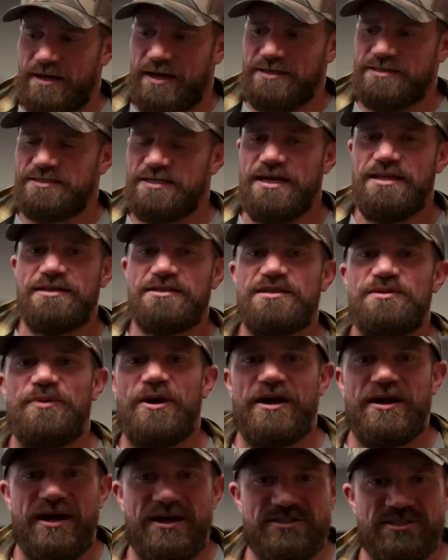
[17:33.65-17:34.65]
I say this
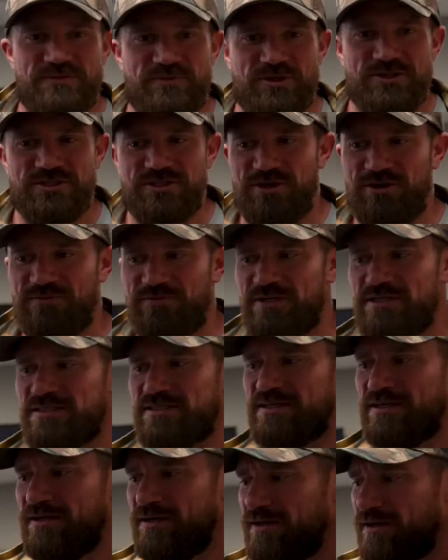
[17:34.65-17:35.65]
about customer
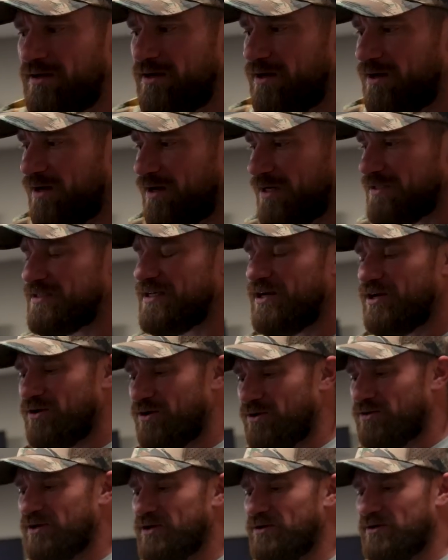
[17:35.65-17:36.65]
service. Uh, I said it
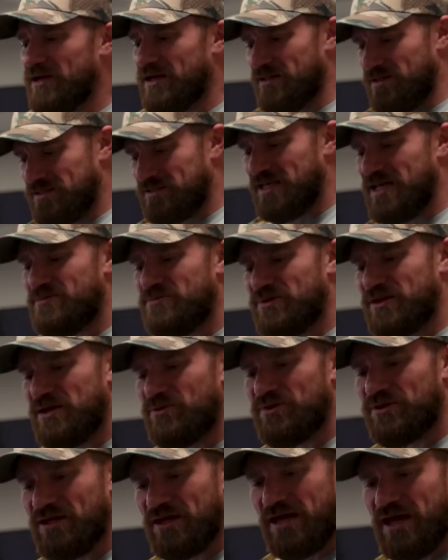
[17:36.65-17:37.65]
earlier, and the same thing
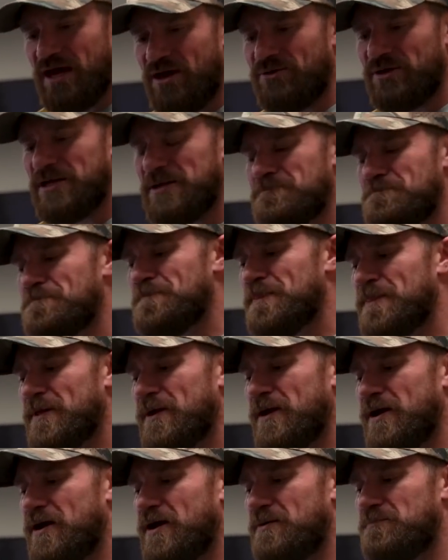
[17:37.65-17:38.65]
with accounting.
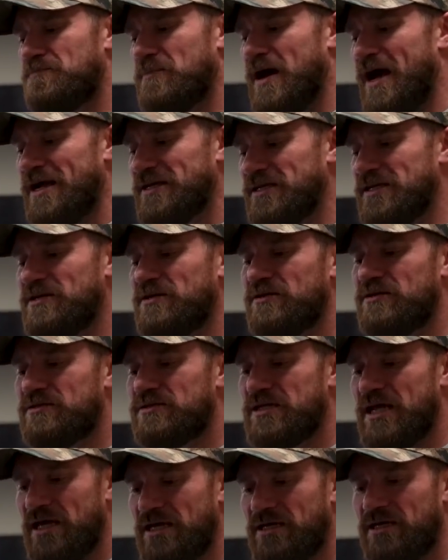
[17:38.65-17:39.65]
Um, I
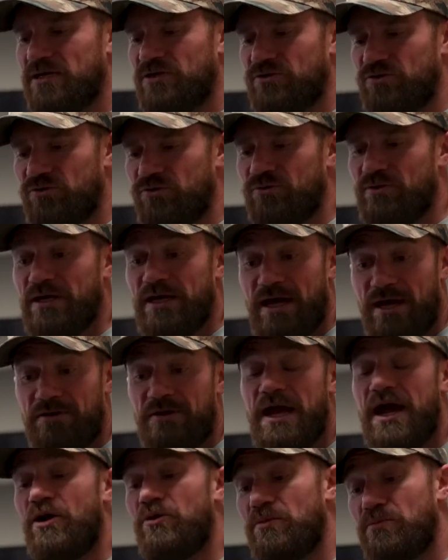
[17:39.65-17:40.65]
didn't take into
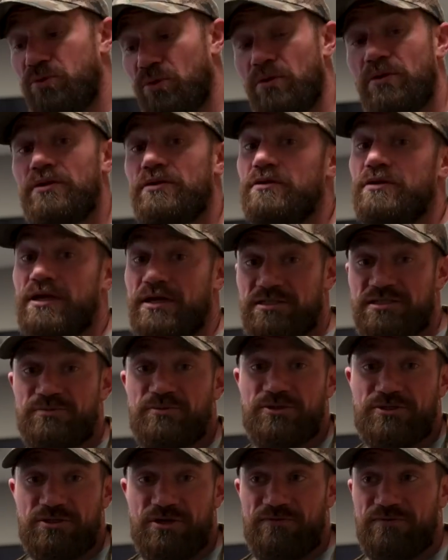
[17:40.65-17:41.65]
account how important
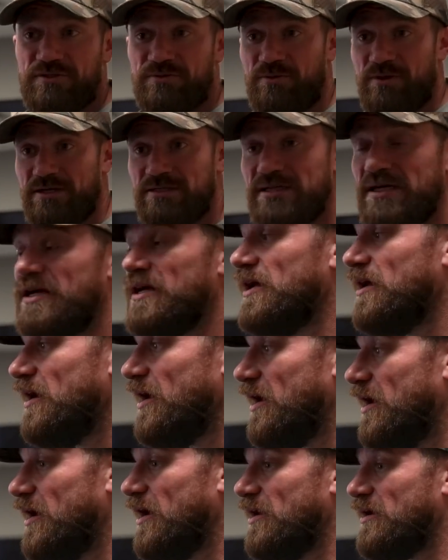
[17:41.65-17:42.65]
customer service was,
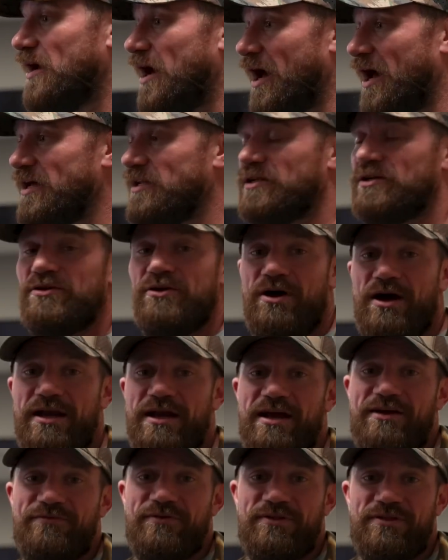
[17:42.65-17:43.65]
and I did
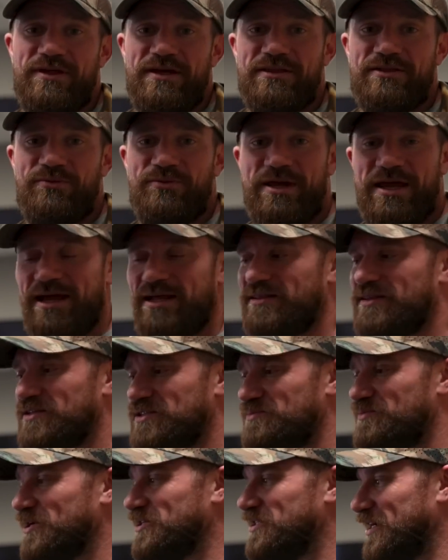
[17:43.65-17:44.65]
not ever think that we had
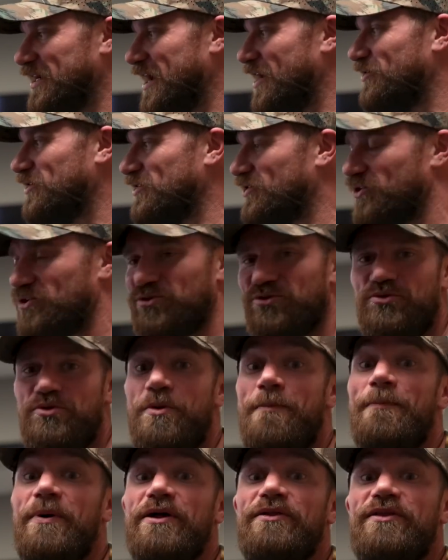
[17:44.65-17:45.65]
this much accounting to
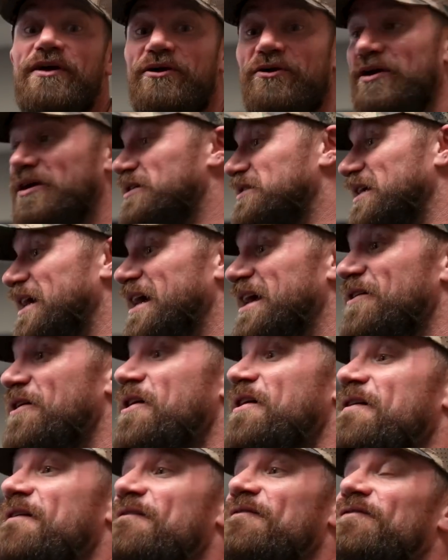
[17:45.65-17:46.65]
do, but there is a
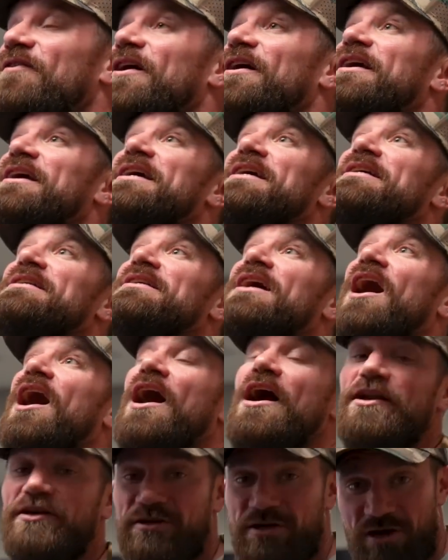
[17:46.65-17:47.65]
fucking
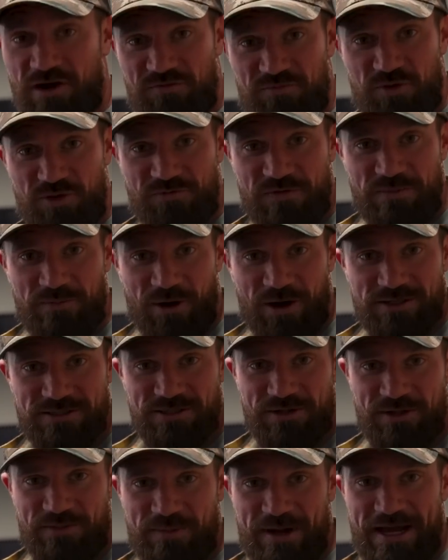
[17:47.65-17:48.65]
ton of moving parts
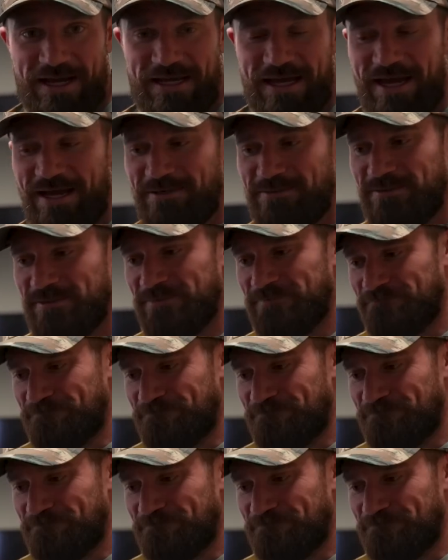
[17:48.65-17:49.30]
on the back end.